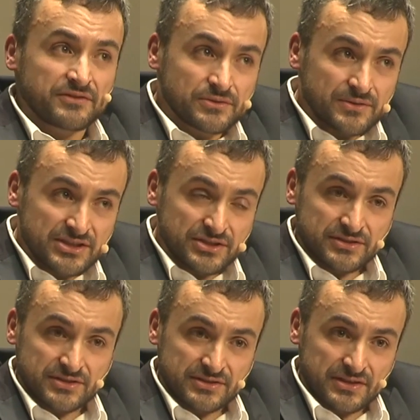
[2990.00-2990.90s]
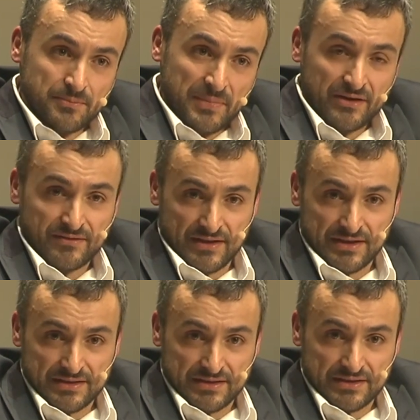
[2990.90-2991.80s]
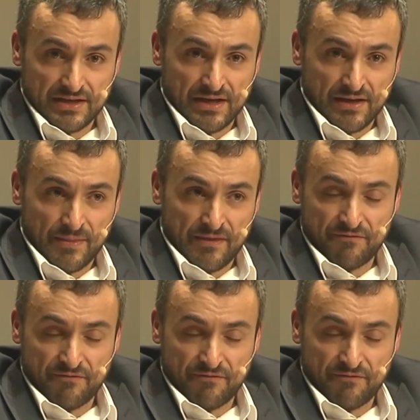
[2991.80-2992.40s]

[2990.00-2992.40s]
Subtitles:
two questions about that. The